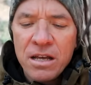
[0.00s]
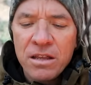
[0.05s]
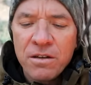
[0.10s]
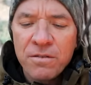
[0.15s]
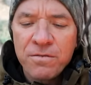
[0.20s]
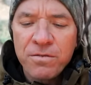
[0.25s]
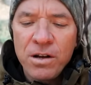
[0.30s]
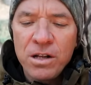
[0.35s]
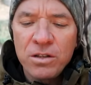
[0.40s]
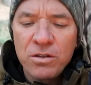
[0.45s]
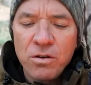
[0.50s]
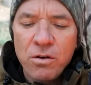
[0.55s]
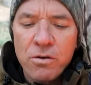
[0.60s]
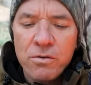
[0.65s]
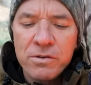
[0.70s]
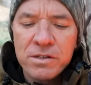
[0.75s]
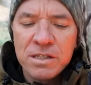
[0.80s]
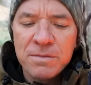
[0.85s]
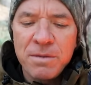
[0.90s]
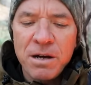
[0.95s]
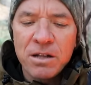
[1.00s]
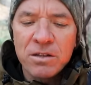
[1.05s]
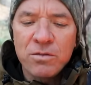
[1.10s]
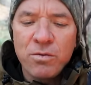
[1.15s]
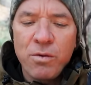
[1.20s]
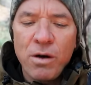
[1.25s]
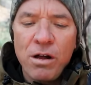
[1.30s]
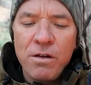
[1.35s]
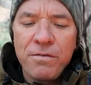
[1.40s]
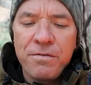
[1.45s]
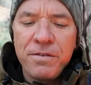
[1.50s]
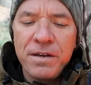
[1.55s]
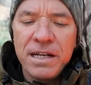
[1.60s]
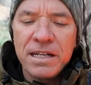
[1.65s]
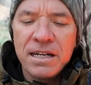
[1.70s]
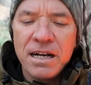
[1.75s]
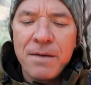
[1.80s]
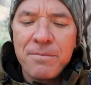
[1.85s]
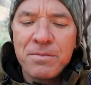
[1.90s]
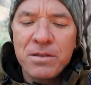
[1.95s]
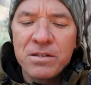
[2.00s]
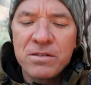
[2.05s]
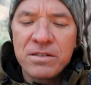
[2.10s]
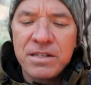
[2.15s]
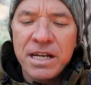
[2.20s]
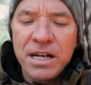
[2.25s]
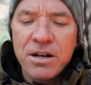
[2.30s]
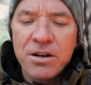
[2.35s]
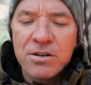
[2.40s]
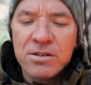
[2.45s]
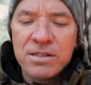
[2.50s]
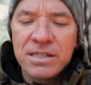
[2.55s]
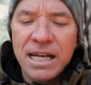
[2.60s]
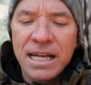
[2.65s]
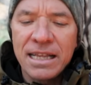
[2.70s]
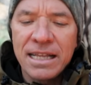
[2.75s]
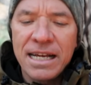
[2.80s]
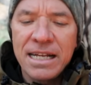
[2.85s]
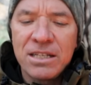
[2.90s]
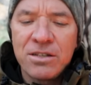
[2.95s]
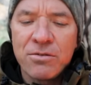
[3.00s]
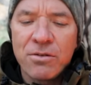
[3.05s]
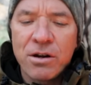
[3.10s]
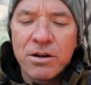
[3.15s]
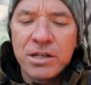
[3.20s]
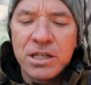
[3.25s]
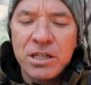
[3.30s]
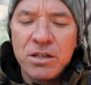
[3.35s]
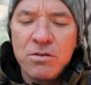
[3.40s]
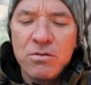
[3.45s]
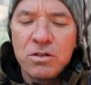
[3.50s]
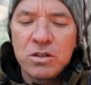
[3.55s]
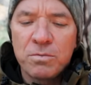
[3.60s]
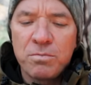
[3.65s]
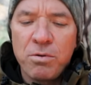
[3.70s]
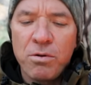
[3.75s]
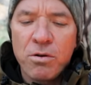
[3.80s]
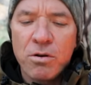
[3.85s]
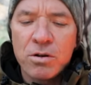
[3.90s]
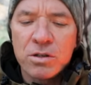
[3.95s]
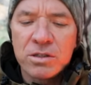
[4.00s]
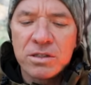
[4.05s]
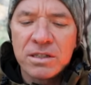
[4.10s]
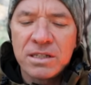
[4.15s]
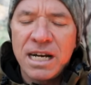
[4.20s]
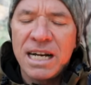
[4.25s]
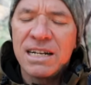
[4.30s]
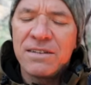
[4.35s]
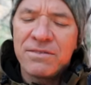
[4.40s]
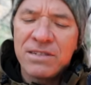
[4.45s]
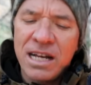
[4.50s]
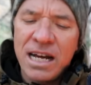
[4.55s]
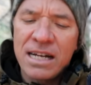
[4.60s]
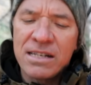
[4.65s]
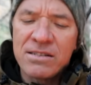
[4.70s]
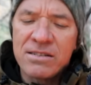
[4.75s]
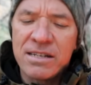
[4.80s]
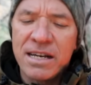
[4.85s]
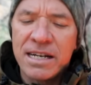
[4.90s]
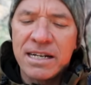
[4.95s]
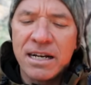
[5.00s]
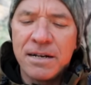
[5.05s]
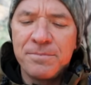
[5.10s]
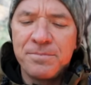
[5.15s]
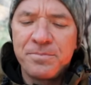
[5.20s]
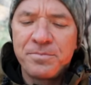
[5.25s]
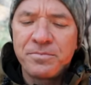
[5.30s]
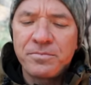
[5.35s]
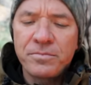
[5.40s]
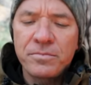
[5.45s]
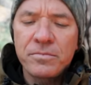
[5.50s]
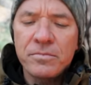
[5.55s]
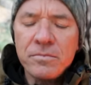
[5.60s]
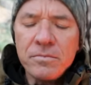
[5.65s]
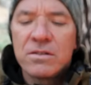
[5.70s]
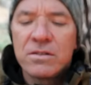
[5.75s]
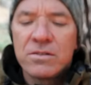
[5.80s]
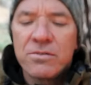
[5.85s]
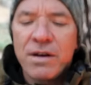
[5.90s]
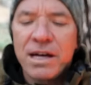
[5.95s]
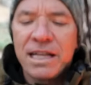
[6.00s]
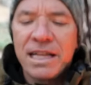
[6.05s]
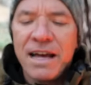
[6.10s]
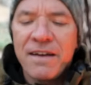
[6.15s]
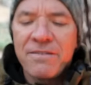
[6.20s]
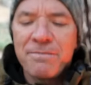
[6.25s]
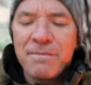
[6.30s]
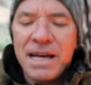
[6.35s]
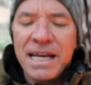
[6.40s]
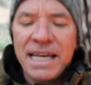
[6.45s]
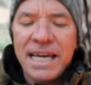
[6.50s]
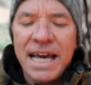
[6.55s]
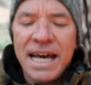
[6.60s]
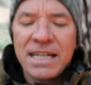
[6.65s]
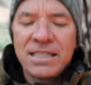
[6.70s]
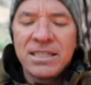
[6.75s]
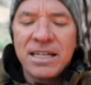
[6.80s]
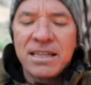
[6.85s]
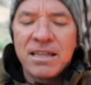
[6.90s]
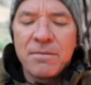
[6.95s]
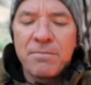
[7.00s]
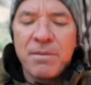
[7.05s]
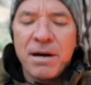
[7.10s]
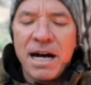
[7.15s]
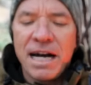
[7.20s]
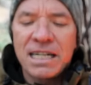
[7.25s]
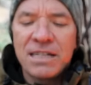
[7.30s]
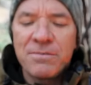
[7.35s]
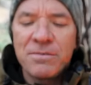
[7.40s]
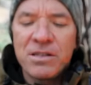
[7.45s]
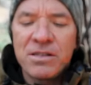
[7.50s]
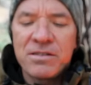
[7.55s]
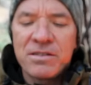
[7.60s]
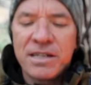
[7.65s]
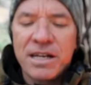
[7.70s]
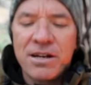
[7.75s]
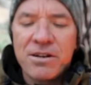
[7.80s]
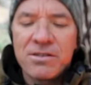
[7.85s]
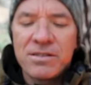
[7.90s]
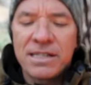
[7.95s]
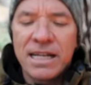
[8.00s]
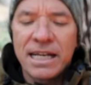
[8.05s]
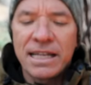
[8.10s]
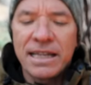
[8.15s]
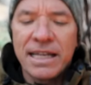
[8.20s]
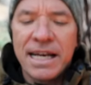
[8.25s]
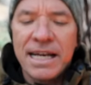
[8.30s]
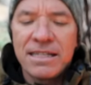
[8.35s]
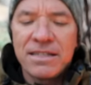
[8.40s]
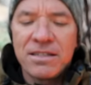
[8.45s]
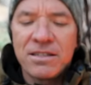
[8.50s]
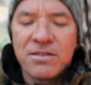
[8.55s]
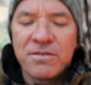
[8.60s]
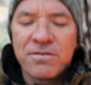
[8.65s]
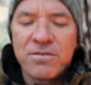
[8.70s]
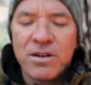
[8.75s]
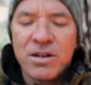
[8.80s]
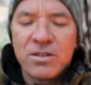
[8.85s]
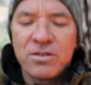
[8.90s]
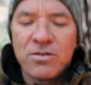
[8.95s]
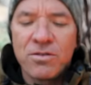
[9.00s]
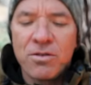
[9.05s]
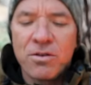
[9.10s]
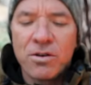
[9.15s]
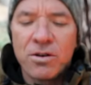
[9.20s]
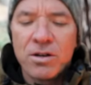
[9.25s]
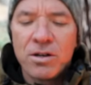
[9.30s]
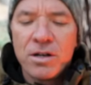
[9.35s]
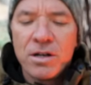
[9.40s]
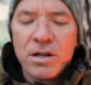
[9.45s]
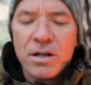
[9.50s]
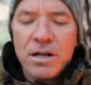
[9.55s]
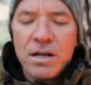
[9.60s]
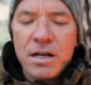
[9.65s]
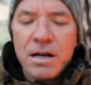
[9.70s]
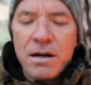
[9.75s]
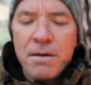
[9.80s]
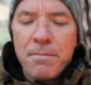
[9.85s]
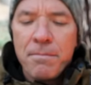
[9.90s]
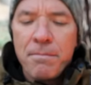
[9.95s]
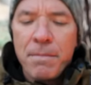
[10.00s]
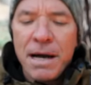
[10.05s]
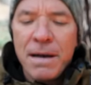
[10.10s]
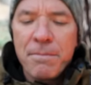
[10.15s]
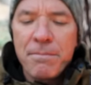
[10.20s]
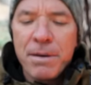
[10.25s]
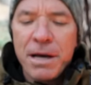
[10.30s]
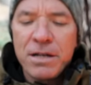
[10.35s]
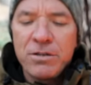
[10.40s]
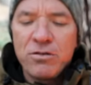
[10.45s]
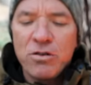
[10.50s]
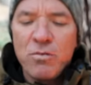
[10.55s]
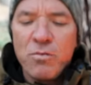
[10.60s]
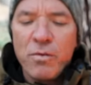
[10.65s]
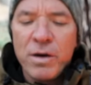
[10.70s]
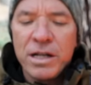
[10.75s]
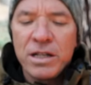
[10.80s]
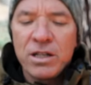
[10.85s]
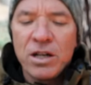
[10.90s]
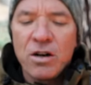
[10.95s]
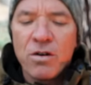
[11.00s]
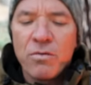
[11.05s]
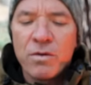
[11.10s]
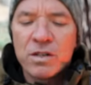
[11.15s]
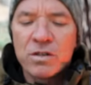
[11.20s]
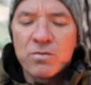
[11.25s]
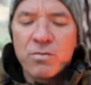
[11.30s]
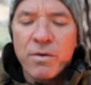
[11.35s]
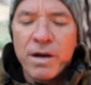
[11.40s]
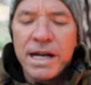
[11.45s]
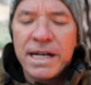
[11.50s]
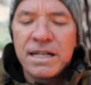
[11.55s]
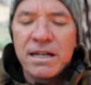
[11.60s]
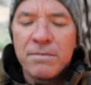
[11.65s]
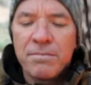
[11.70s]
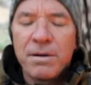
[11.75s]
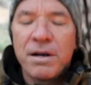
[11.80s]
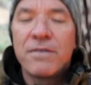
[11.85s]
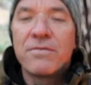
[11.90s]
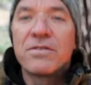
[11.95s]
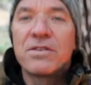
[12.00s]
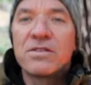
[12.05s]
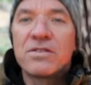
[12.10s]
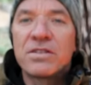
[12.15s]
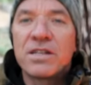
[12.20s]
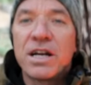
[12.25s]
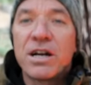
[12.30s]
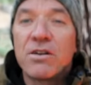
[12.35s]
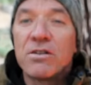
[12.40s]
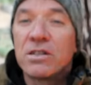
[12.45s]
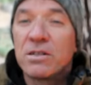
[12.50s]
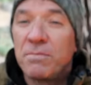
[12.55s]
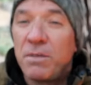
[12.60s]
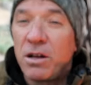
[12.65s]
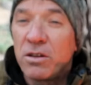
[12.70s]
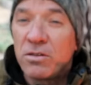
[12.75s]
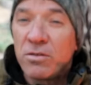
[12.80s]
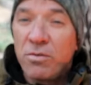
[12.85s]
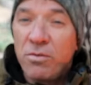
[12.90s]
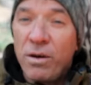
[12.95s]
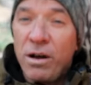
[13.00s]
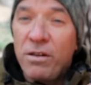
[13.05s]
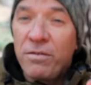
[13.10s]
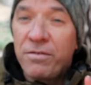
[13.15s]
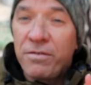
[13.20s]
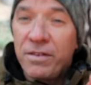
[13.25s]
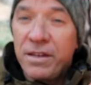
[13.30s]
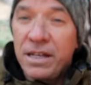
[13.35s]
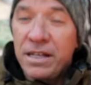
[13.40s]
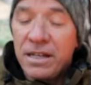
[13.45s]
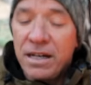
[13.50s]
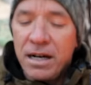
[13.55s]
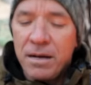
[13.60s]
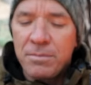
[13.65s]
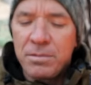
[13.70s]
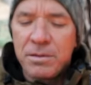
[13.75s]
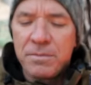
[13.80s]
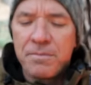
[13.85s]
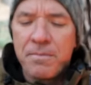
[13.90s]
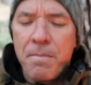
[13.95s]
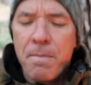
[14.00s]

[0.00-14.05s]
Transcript: The front door was about 12 feet up the stairs that led to our huge porch. Kind of an odd setup. So I left my catch at the bottom of the stairs that led to the front door. My bedroom window was right above the stairs, about 12 feet up.